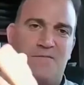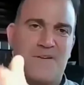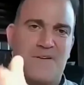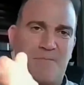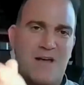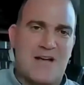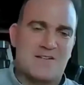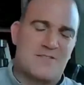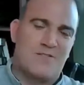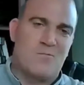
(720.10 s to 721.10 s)
fat
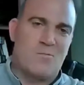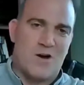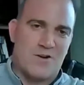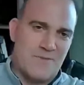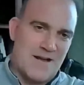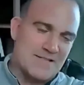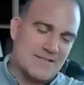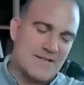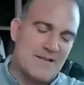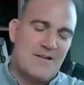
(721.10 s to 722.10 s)
mass, water
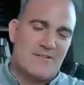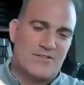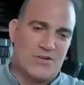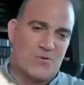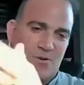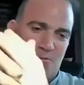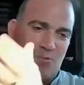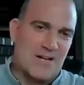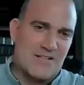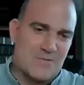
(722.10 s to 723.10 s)
mass. So
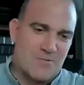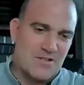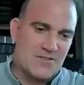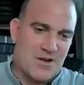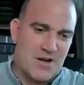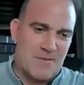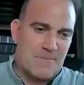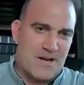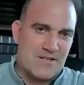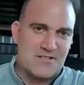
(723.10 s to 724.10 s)
what I did was all my
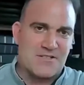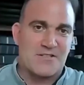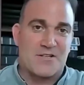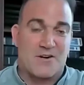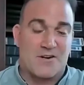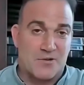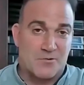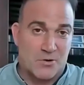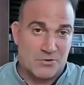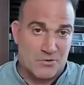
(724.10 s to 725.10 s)
patients that started on
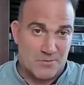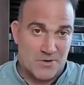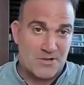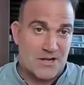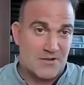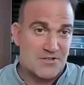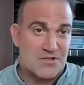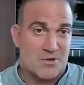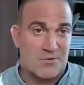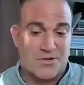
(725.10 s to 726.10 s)
growth hormone on the
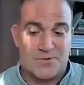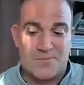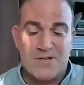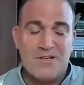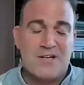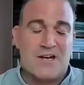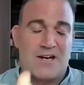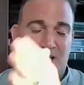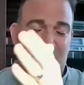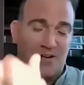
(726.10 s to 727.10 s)
Somaderm,
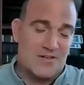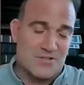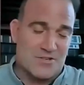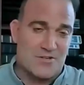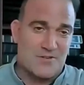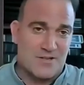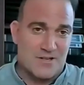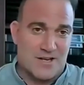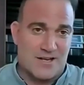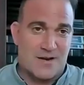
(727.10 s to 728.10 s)
I got a
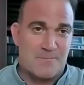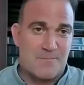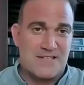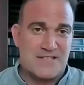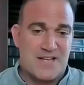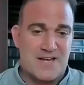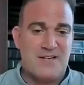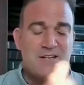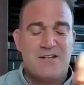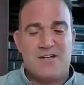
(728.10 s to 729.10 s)

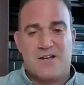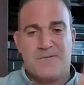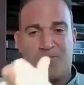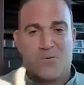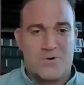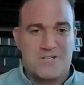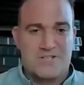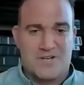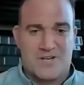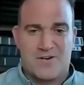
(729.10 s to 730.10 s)
baseline, and 4
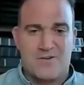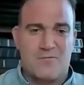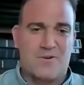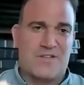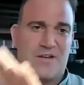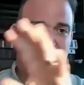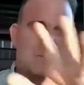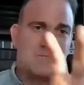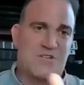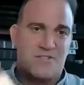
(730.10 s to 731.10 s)
weeks later, without
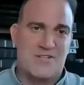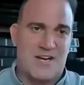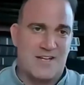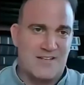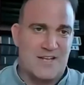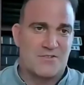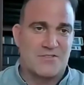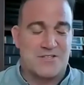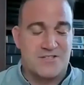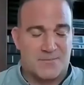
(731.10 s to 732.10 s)
them changing anything
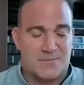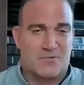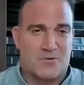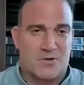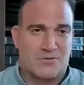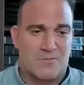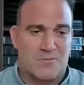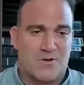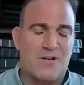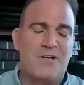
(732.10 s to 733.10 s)
else except the growth
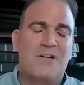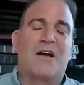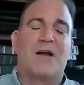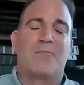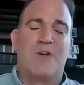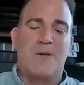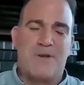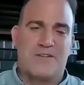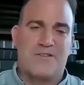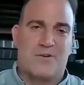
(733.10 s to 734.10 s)
hormone, I
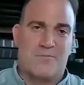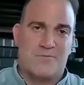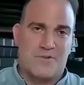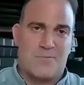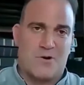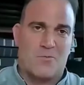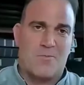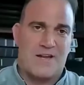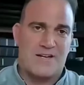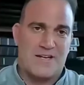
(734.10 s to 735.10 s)
repeated their
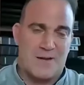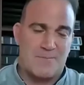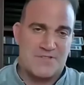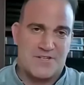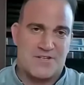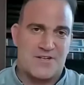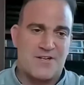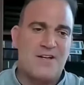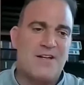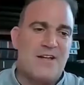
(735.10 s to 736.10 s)
whole body
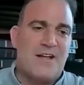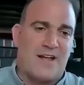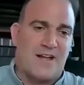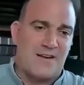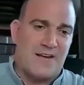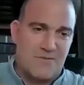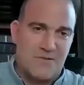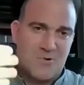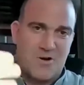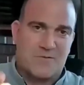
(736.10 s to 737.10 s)
composition. And
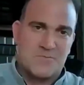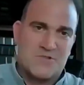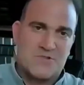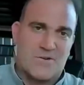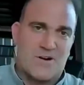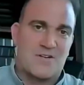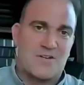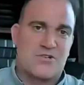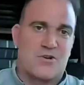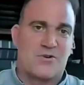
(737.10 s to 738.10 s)
every one of them so far
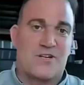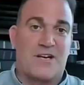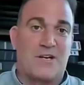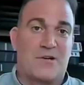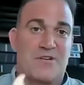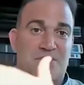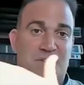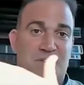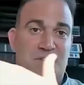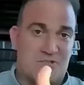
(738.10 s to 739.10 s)
has shown an increase
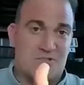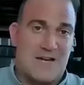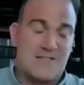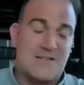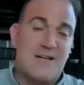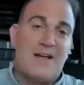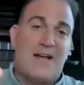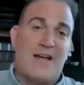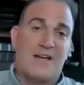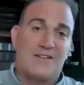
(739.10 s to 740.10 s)
in muscle mass
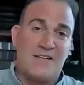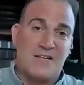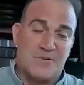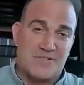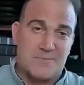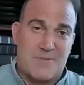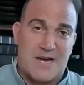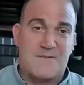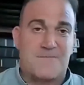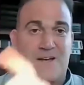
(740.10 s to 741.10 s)
and a decrease in
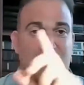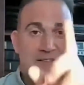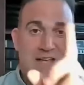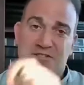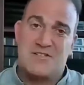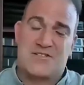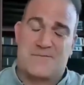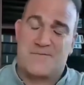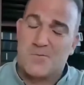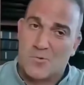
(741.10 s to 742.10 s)
body fat, and that's just
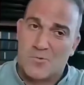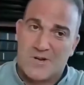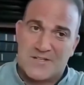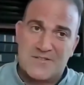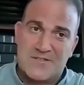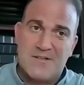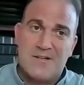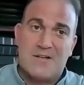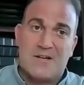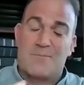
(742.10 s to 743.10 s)
at 4 weeks.
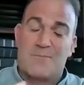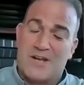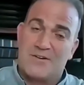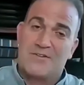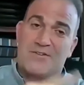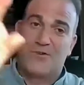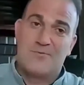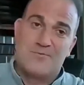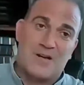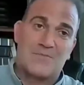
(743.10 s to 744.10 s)

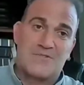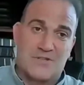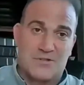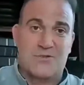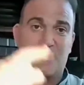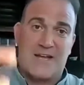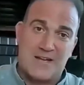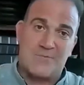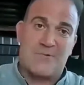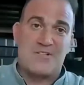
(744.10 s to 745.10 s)
I'm still doing
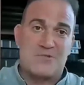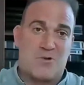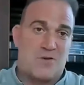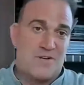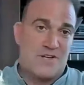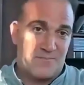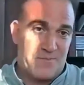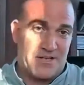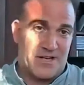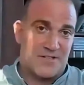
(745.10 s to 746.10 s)
8 weeks, 12 weeks,
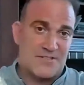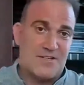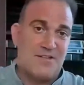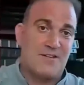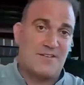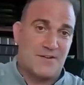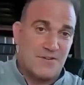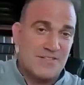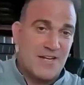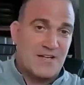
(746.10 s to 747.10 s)
because
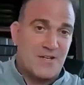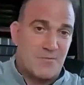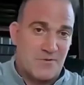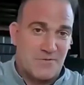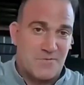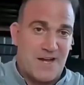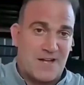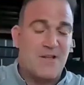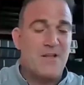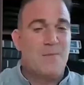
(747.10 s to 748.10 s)
there is that cumulative
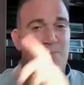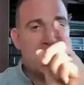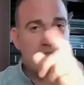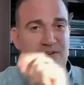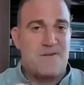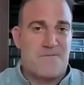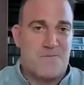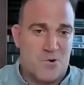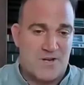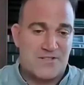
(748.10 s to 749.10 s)
effect. But even at
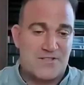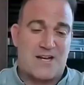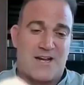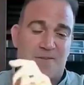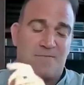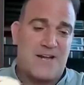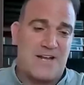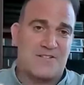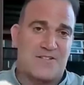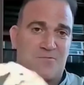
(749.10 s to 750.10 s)
4 weeks, I have
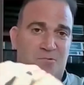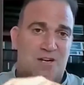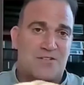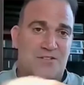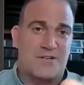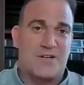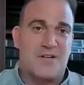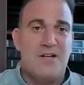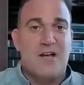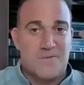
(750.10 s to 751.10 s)
cases where I took
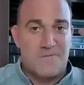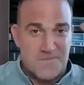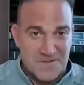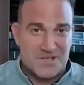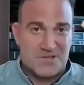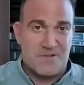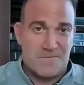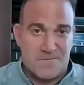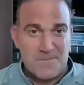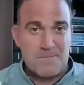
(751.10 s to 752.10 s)
a physically
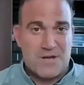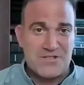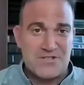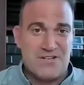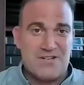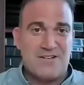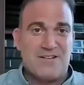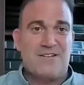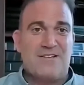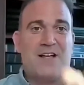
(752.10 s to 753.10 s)
fit patient
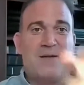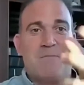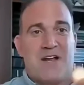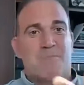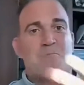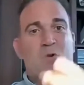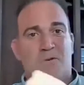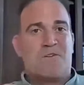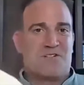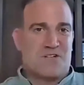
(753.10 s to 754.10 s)
and made them
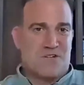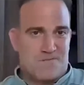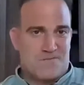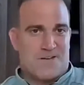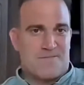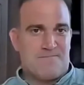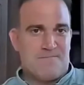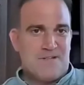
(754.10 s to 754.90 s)
more physically fit.